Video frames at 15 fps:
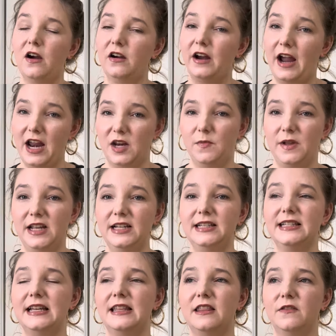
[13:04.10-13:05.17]
are enemies
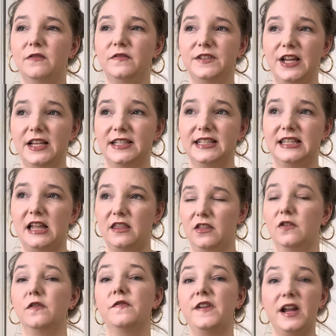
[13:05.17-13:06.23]
in the sense that
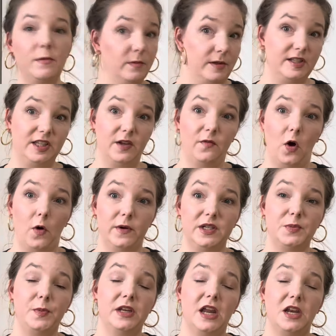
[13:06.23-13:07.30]
their families have always
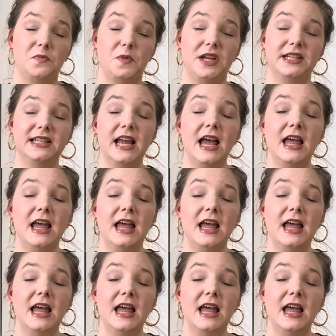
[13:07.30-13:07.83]
been enemies.